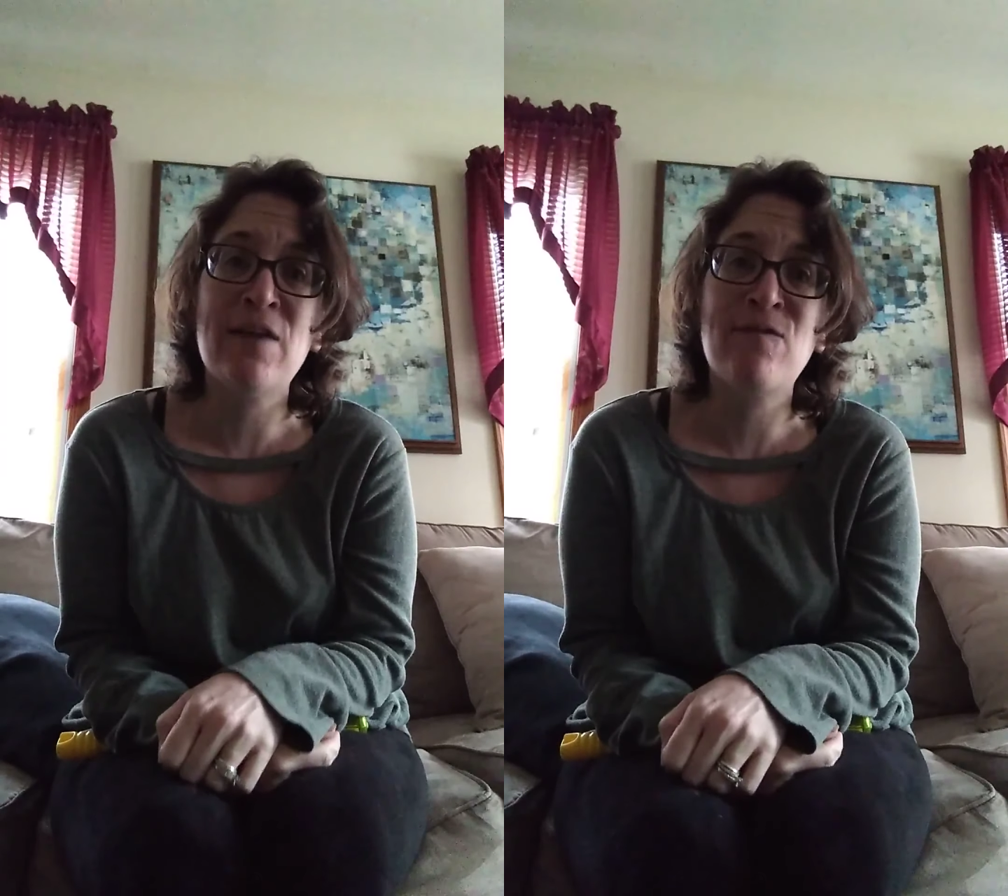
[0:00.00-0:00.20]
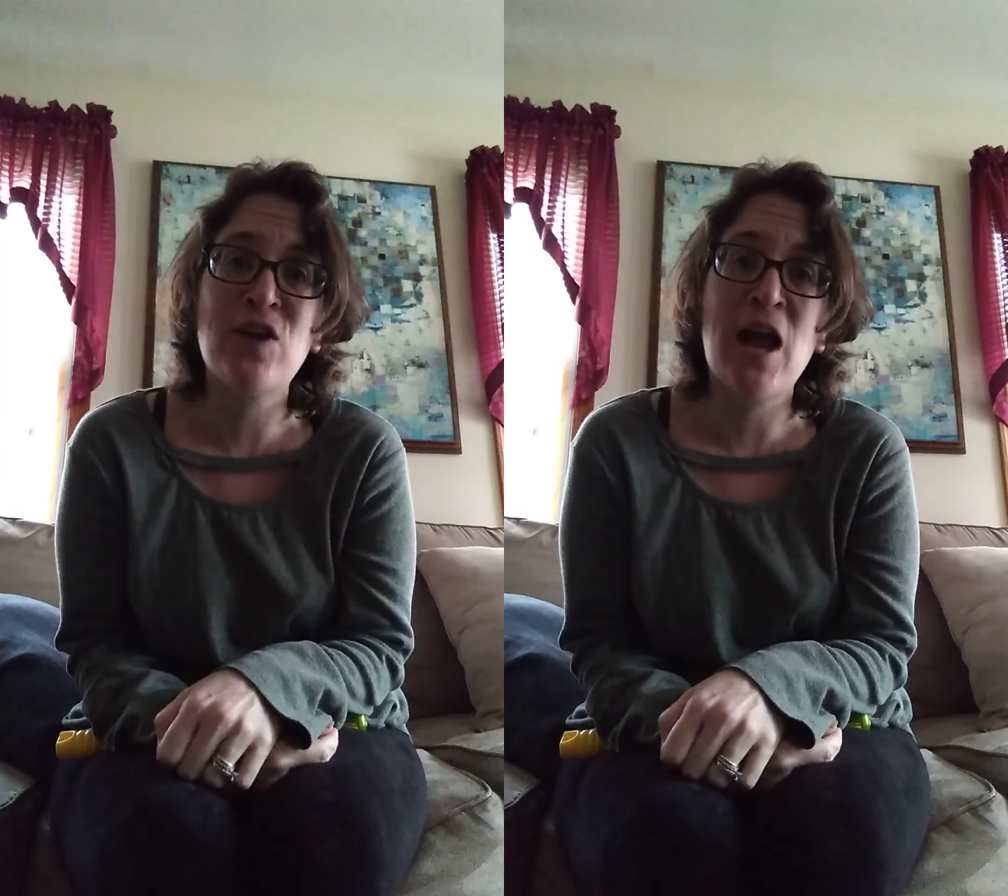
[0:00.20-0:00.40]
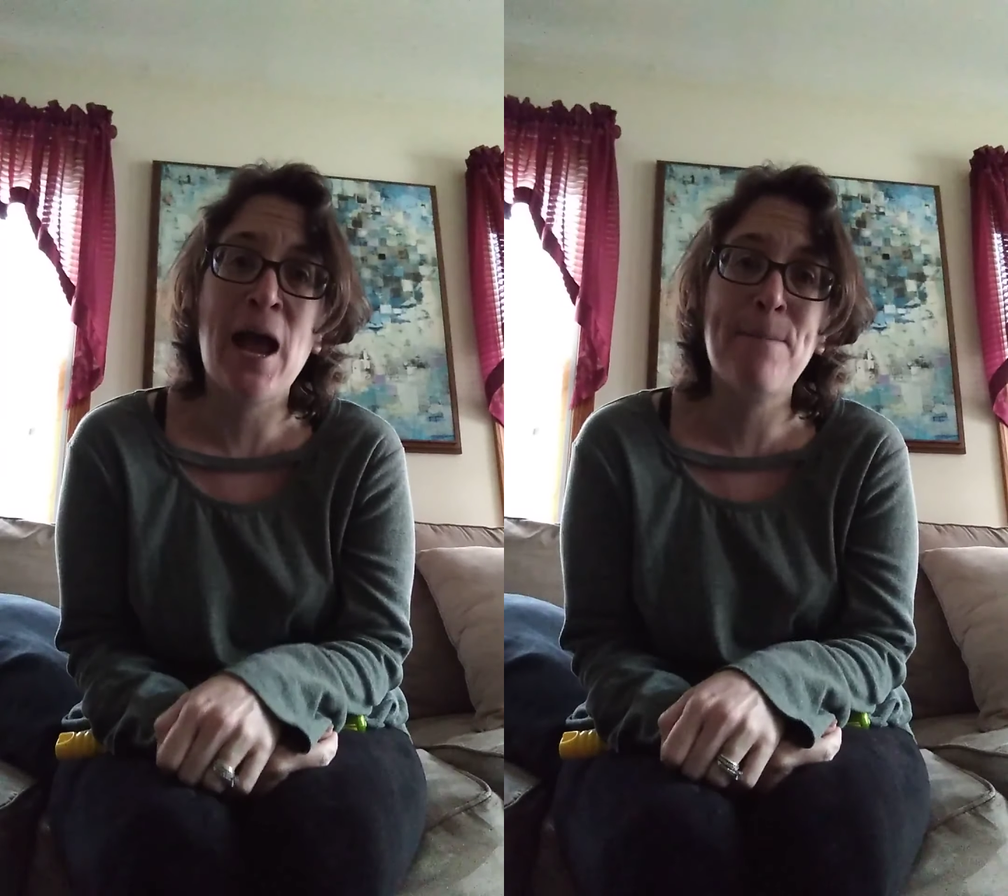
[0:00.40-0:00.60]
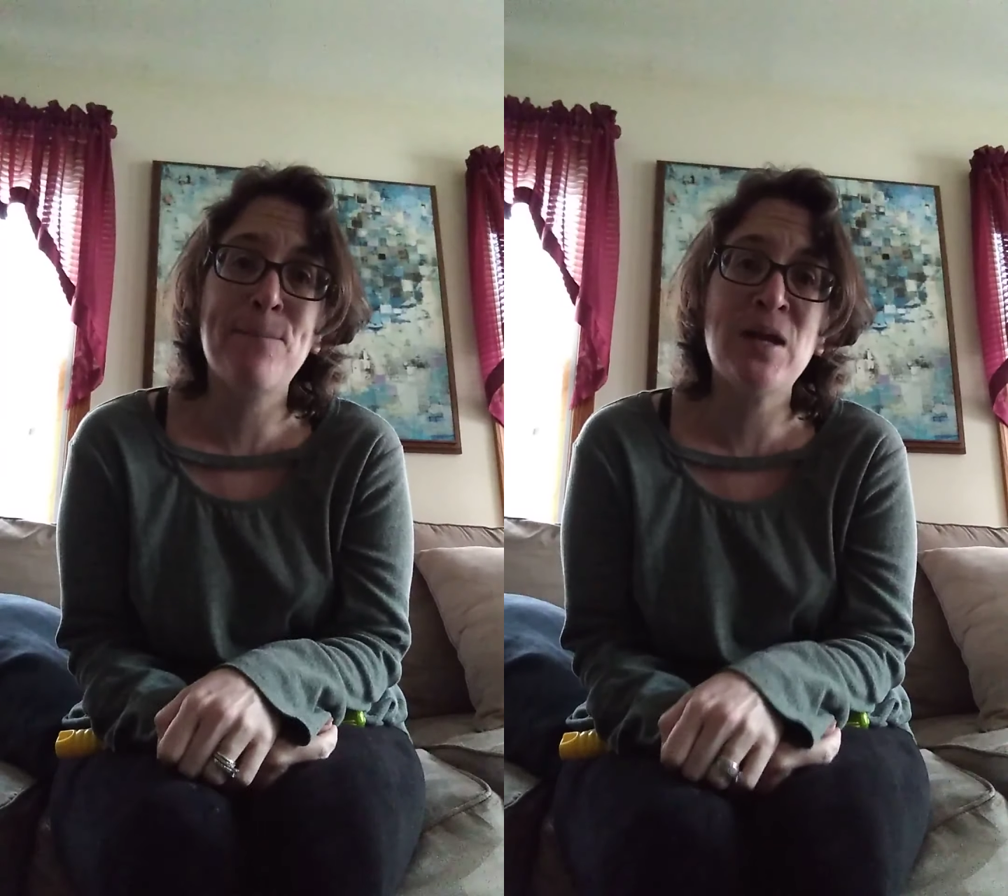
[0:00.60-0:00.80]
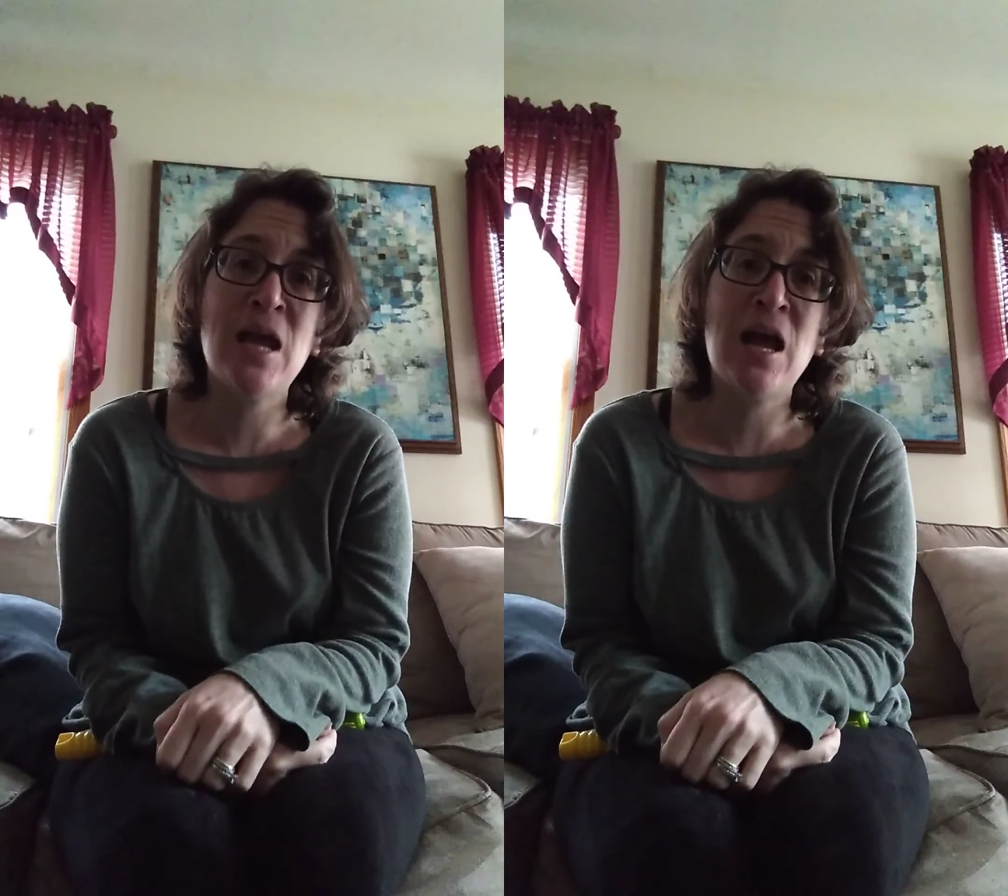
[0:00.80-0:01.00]
If you're
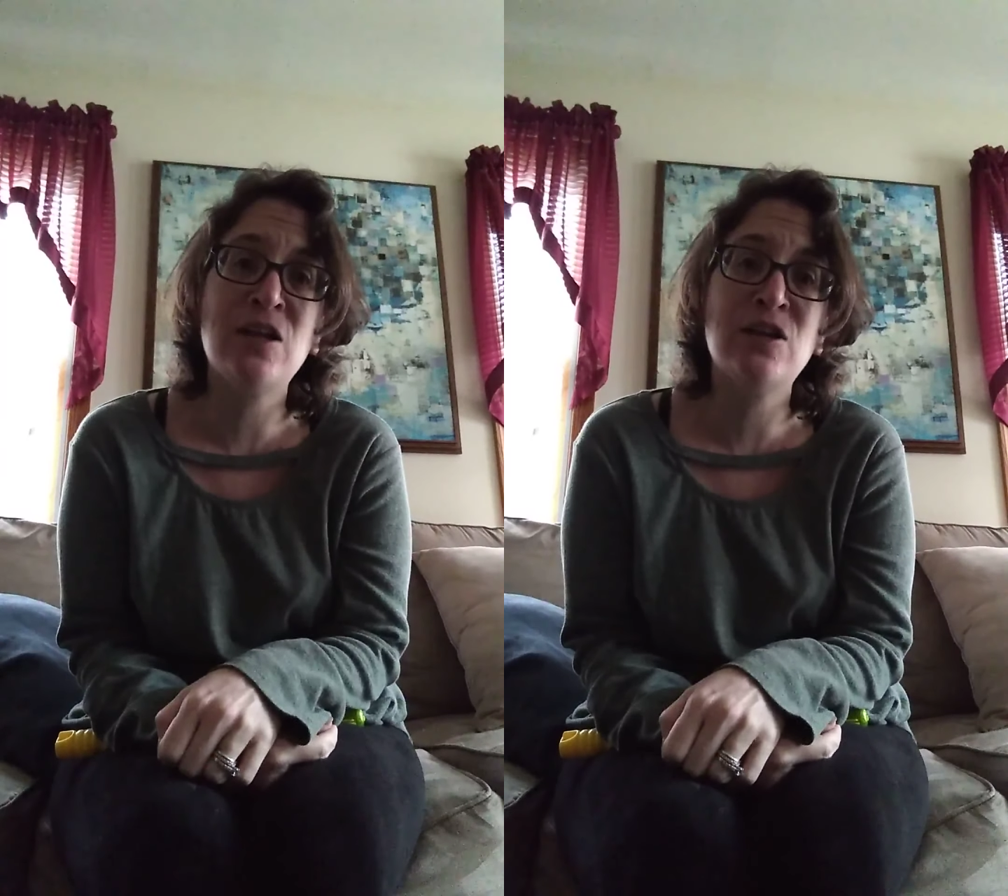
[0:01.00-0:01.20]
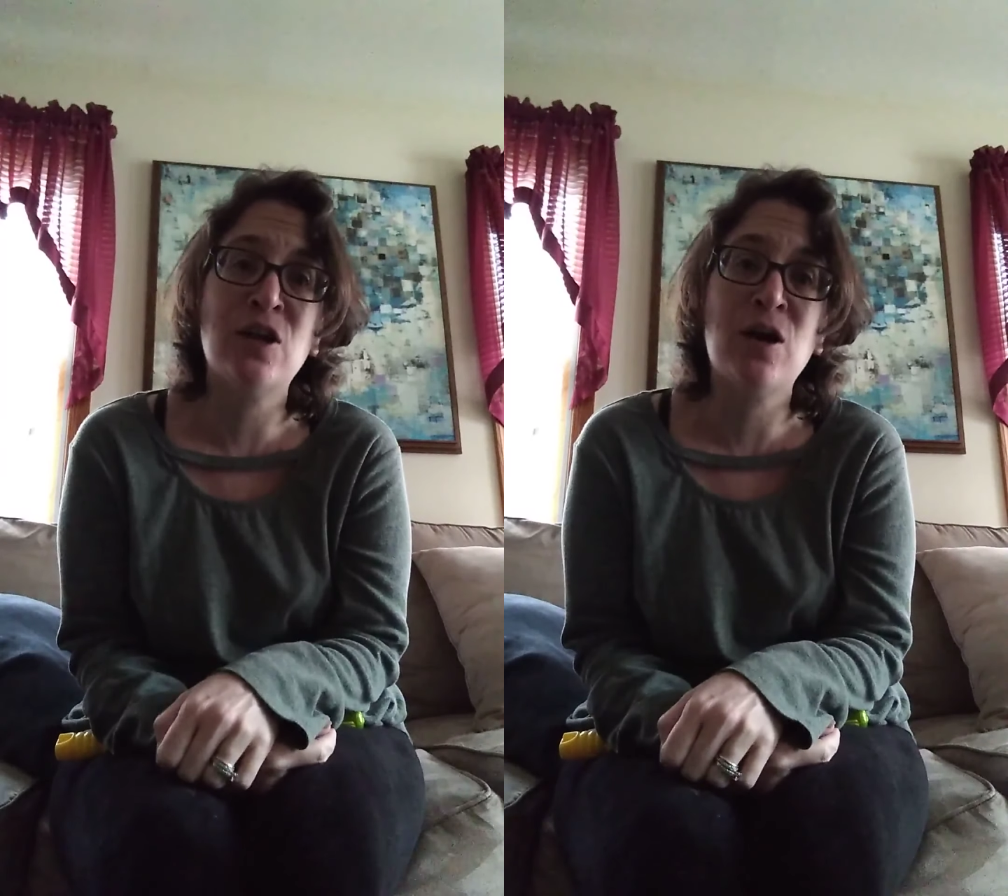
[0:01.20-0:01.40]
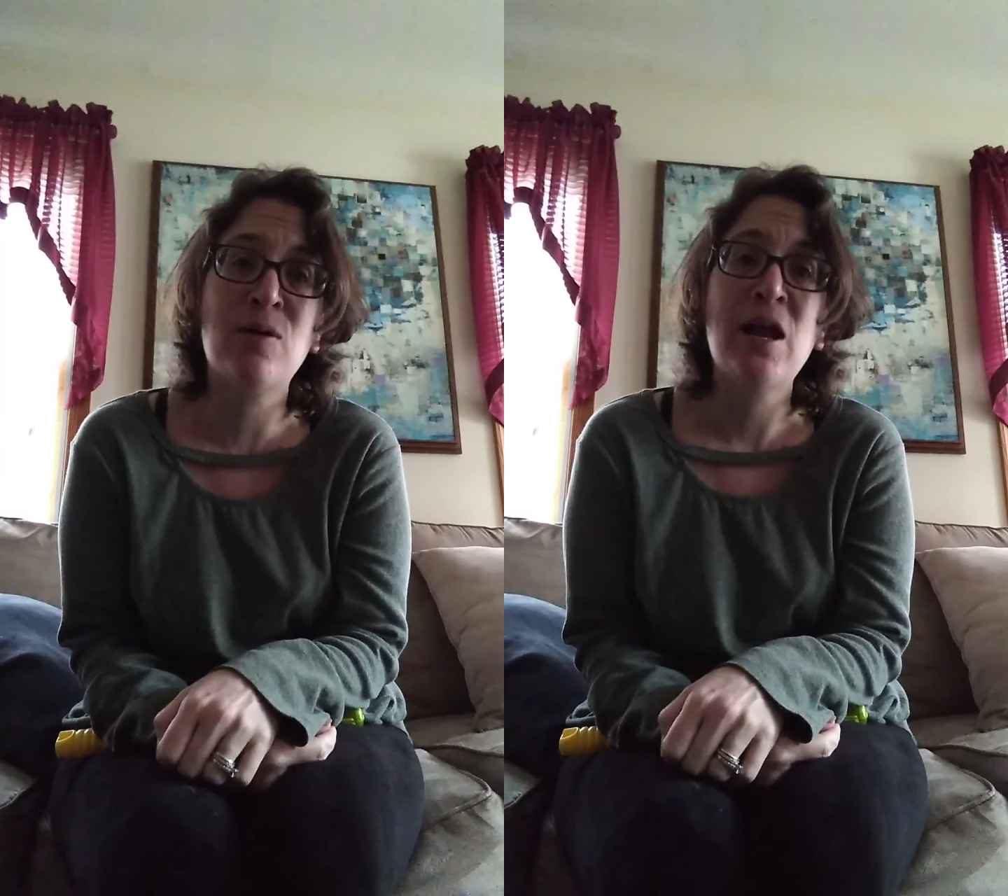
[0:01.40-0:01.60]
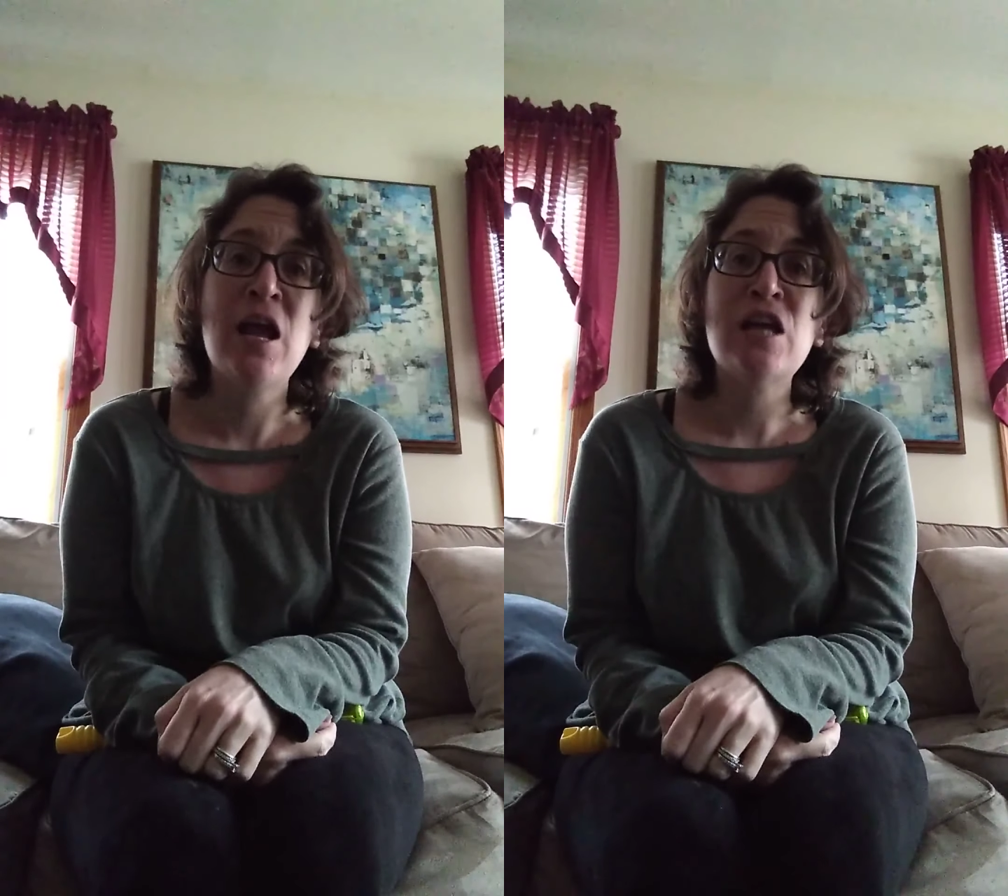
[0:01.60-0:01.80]
happy and you know it,